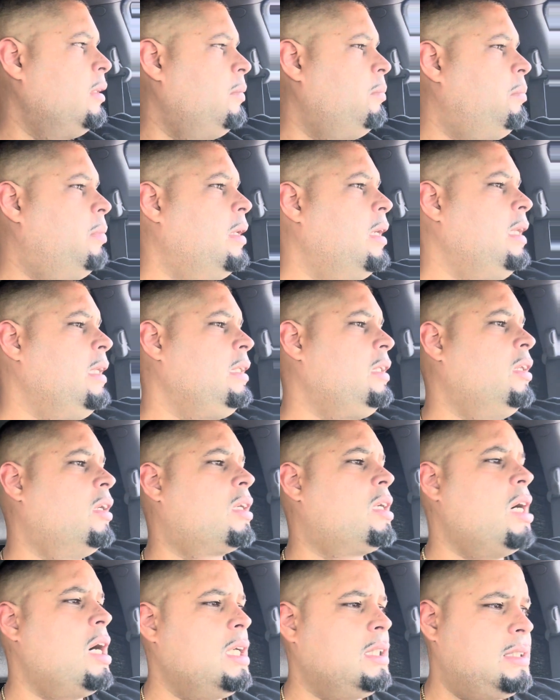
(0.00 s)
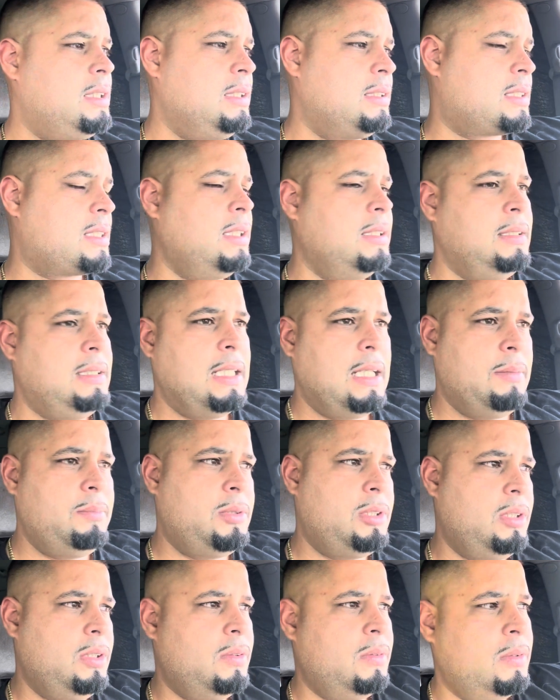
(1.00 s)
but your conscience
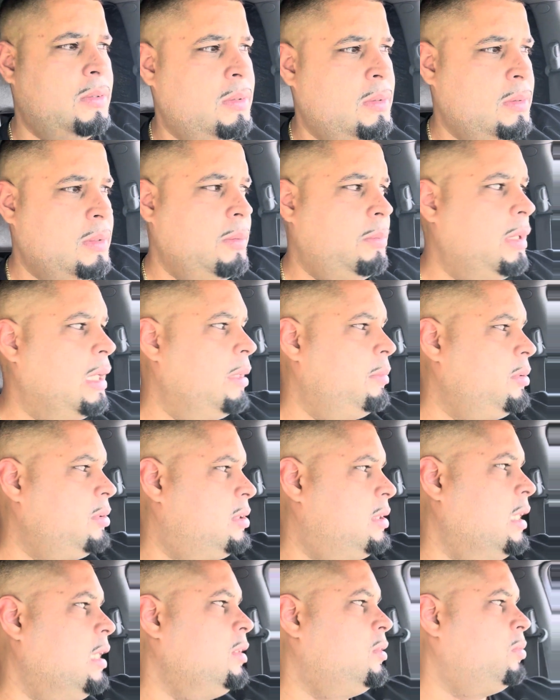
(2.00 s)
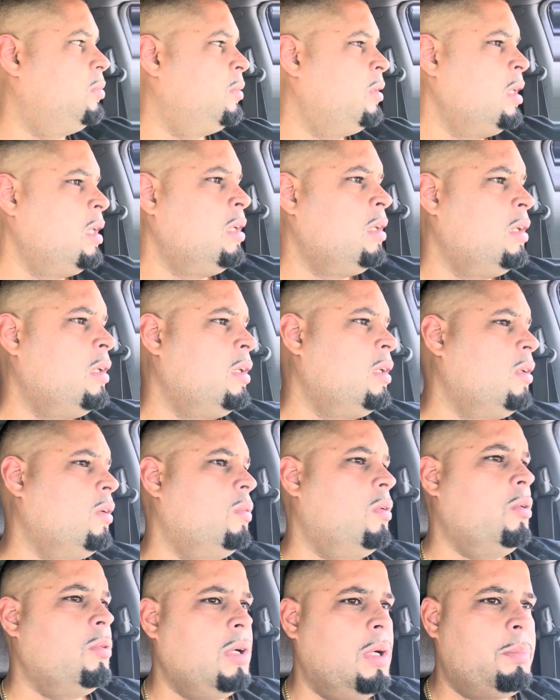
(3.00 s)
condemns you? The Bible says,
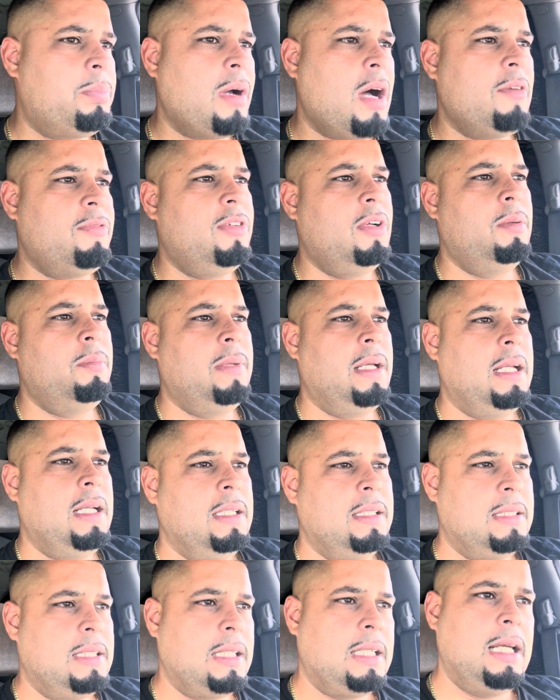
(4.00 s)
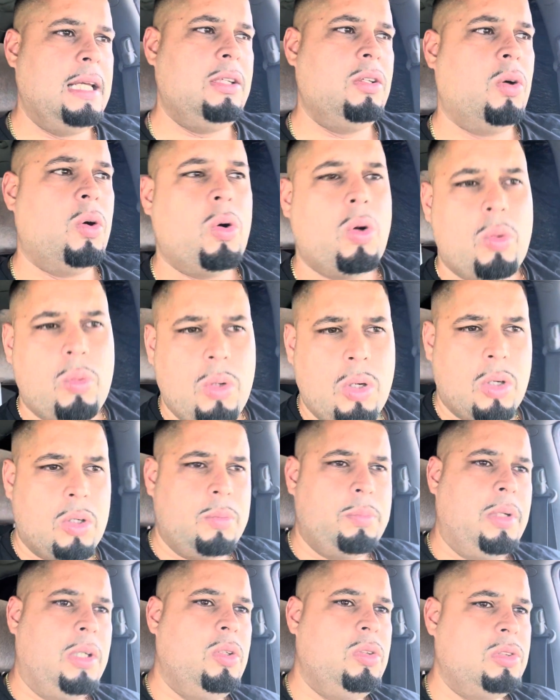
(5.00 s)
What would it profit a man to gain the whole world
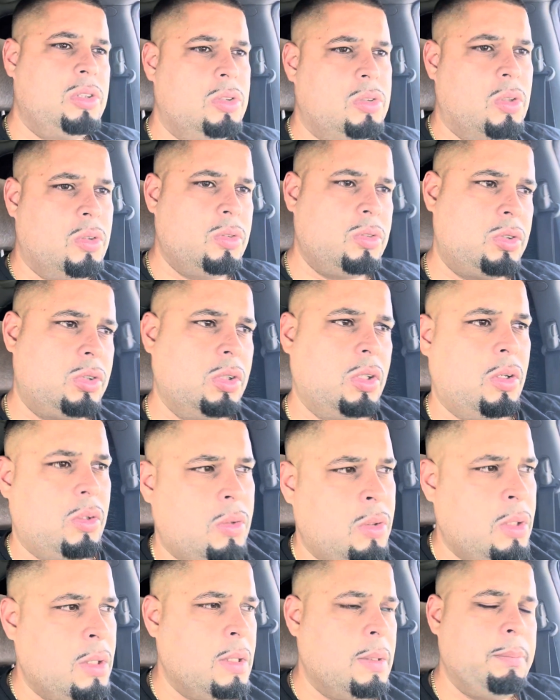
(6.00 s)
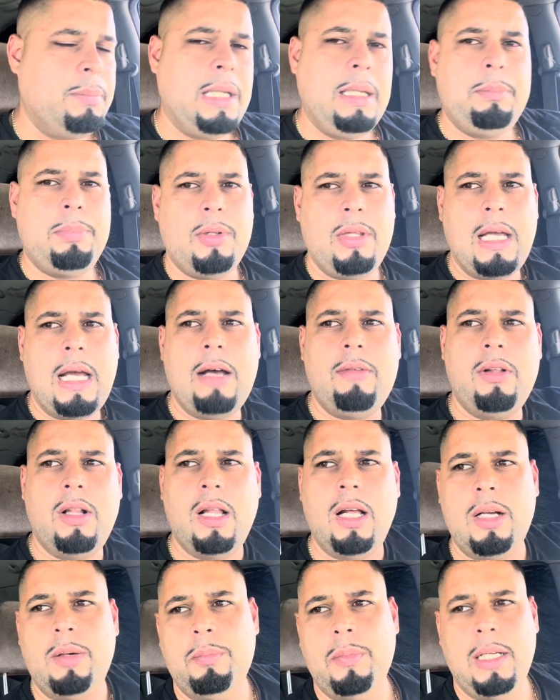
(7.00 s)
but lose his own soul? People that have a
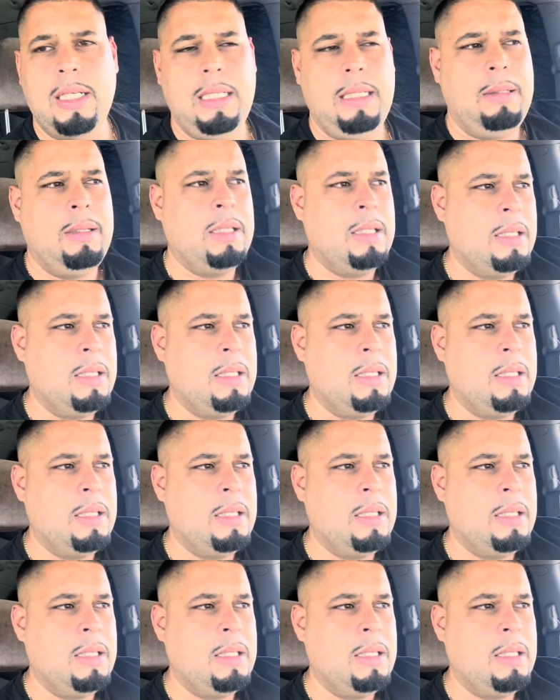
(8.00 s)
lot of money